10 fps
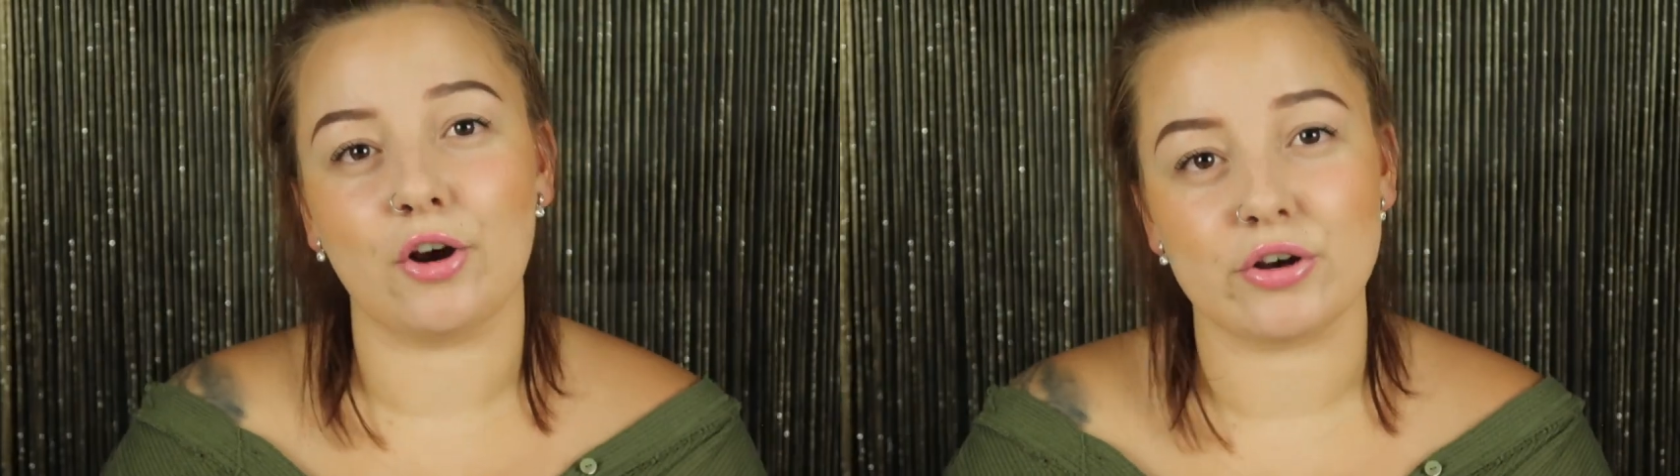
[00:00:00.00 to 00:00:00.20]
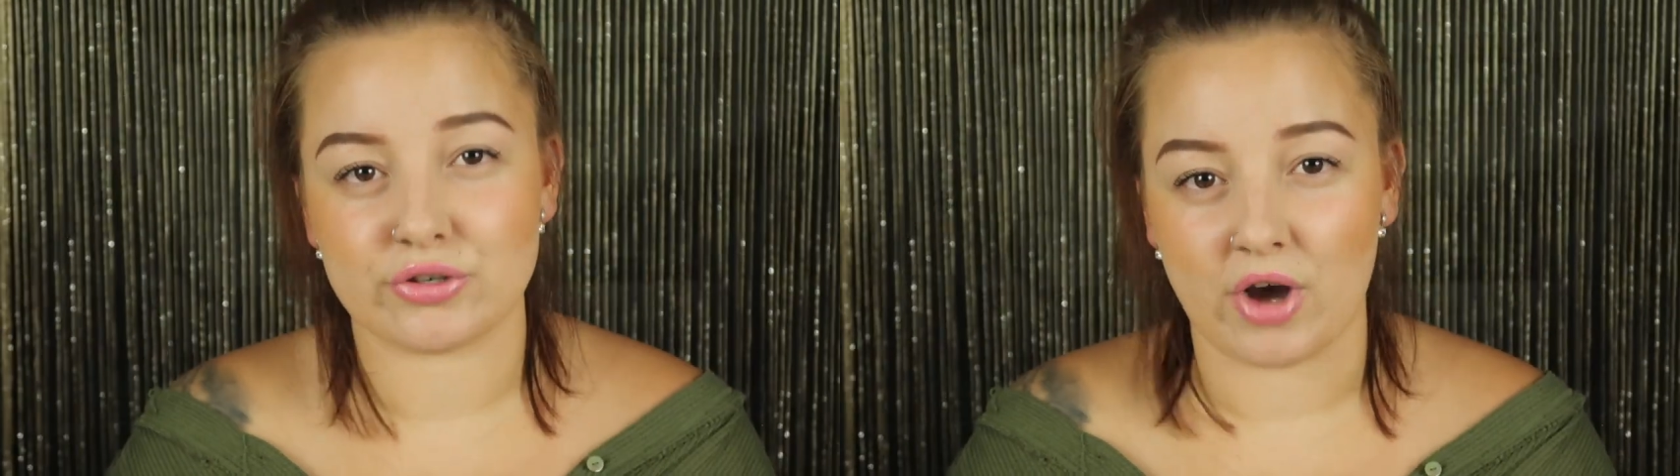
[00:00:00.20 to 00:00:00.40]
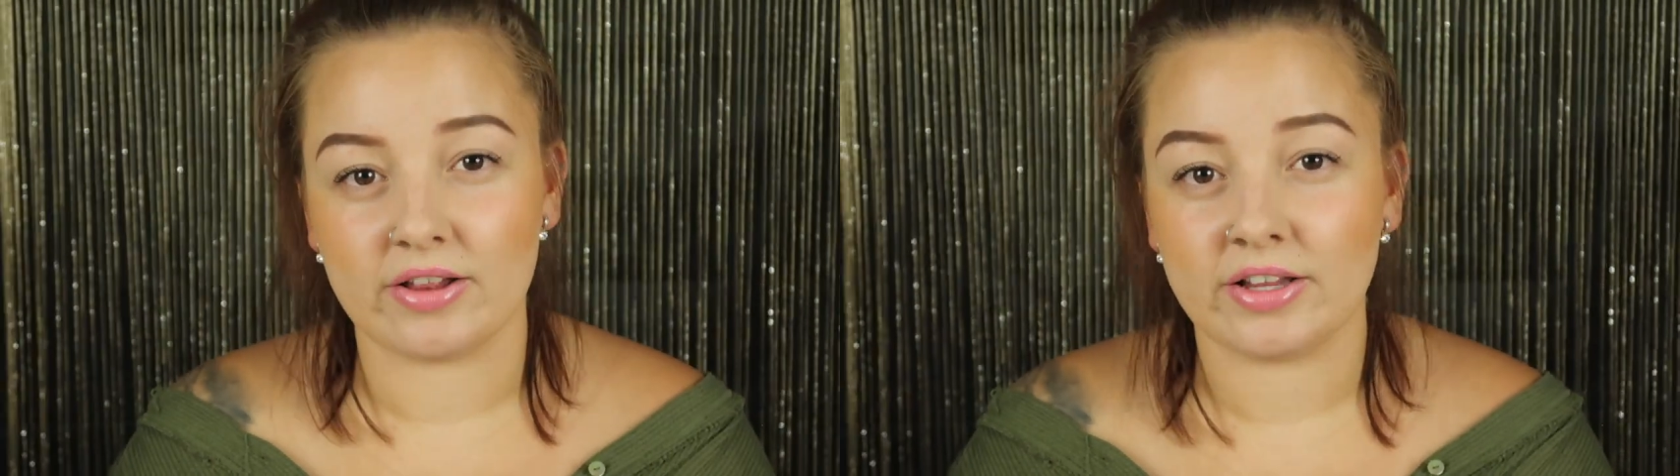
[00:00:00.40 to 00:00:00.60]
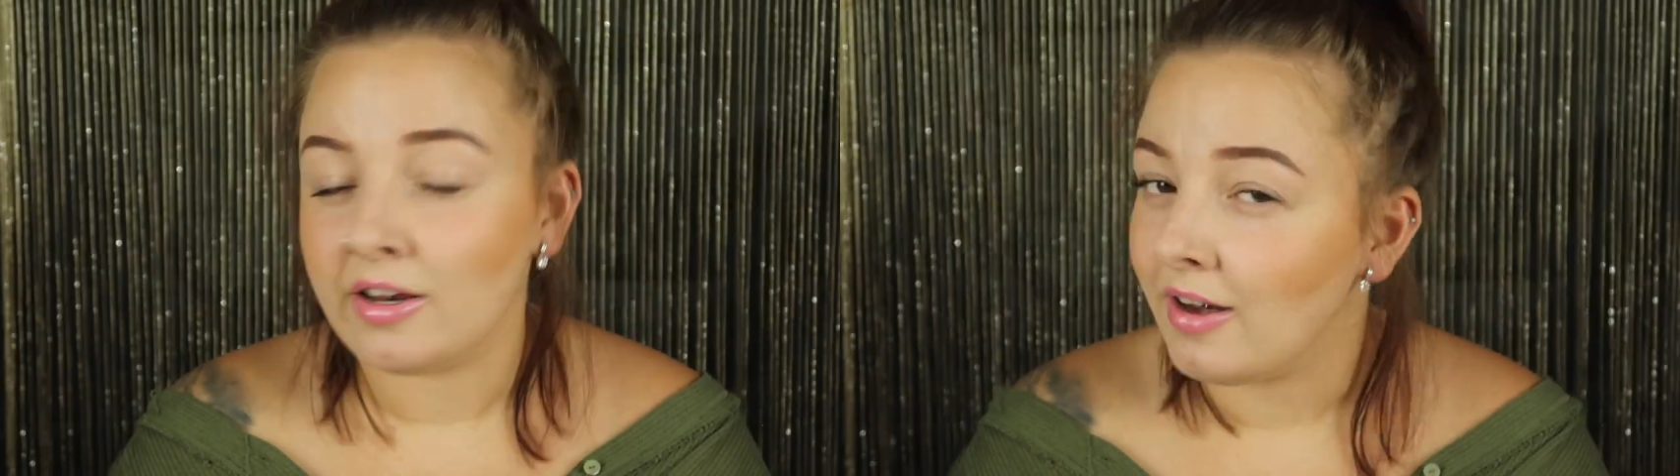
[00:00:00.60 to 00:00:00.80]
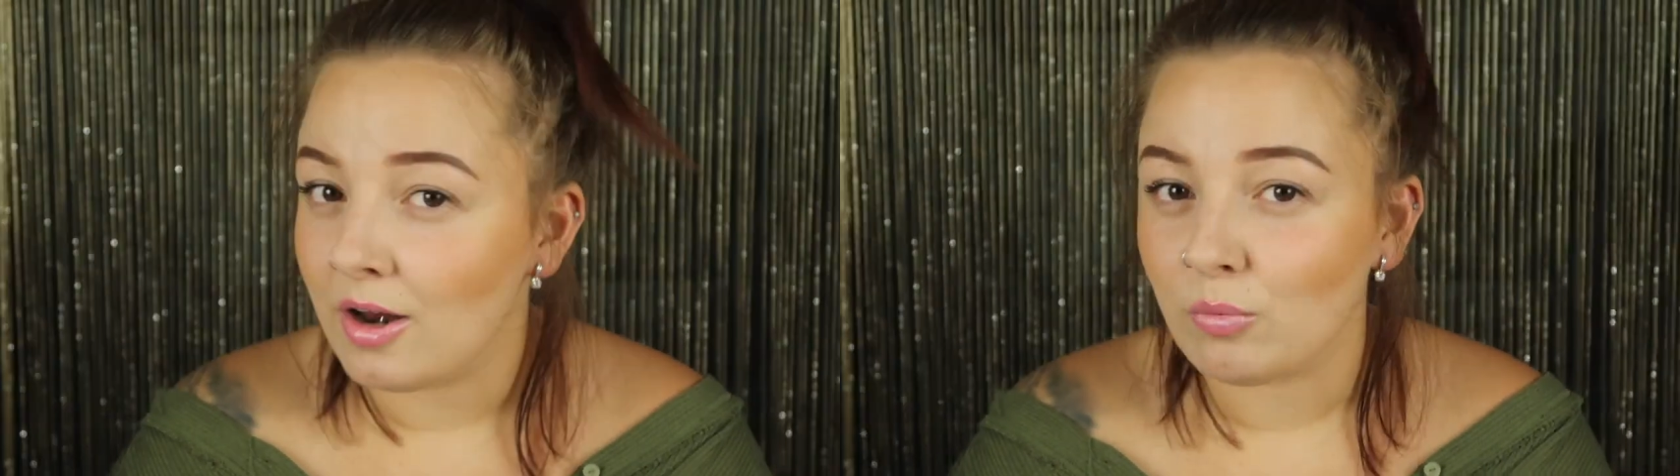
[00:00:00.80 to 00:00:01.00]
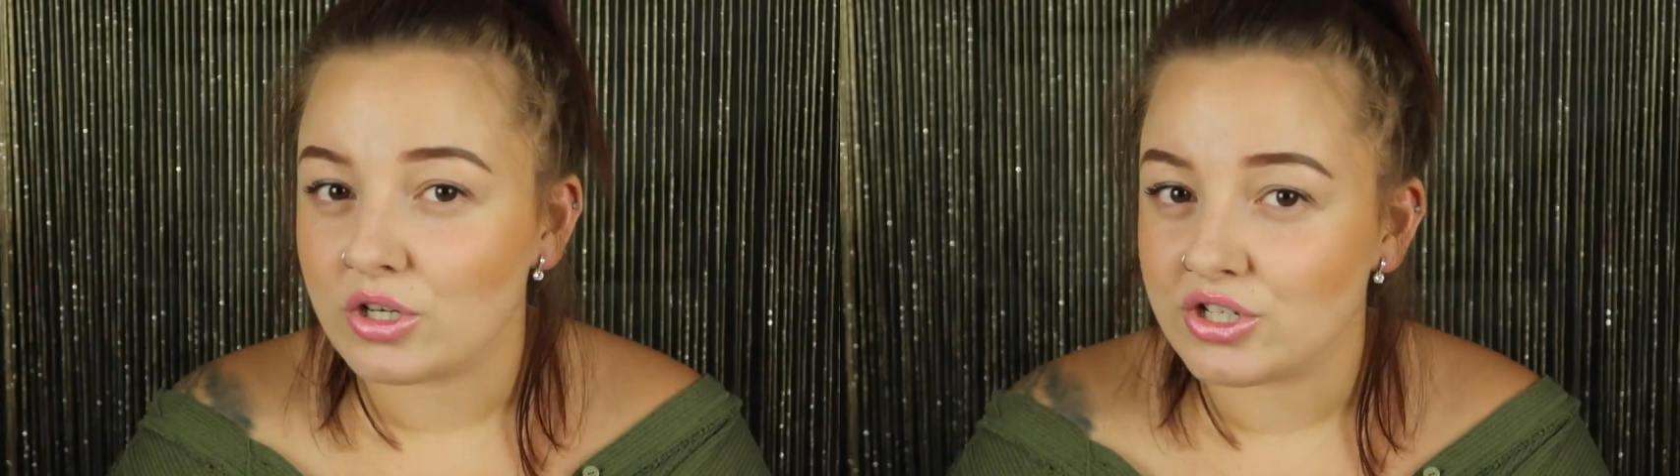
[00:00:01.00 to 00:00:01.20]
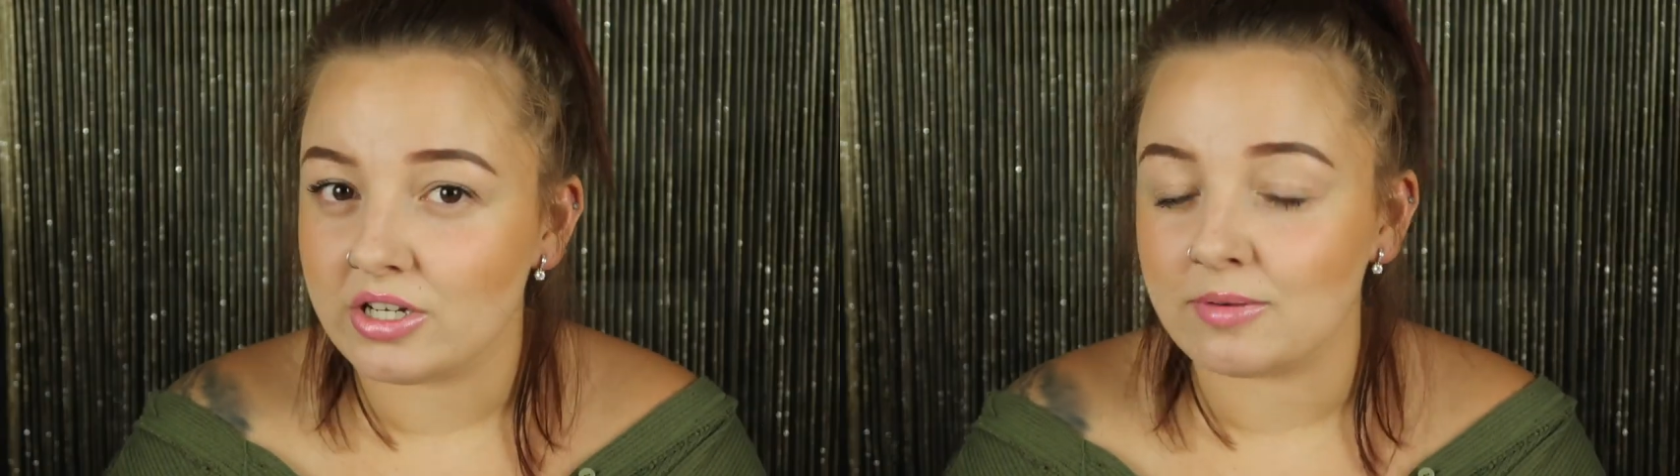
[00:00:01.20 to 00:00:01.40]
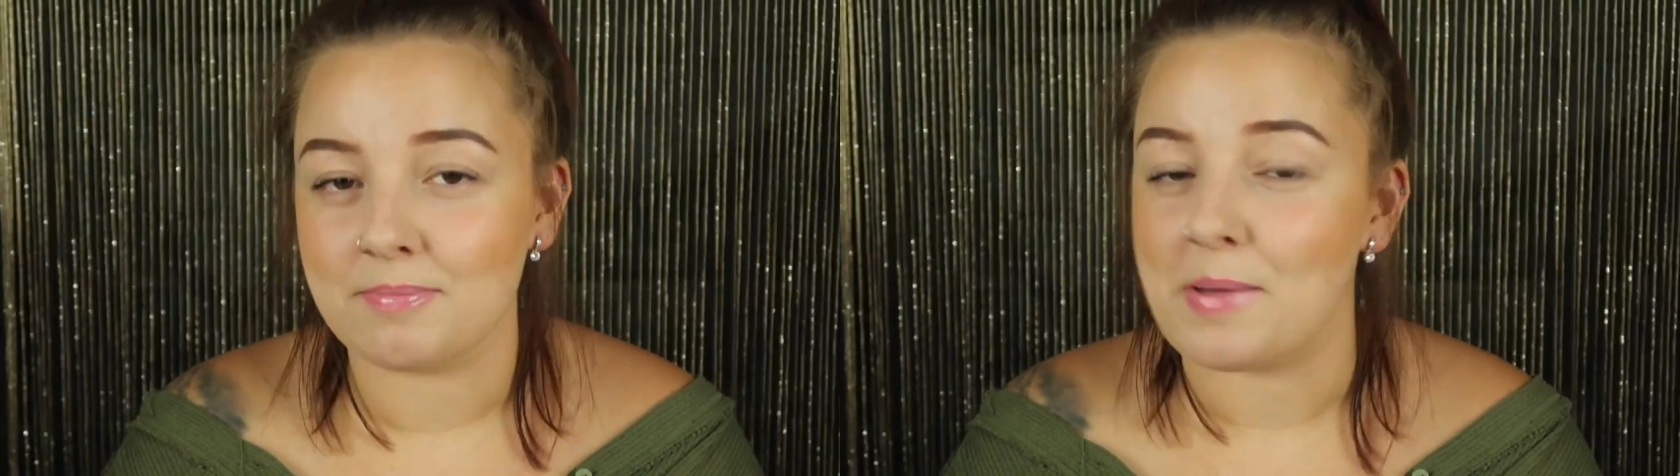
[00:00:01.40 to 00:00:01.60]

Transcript: are Australian and watching,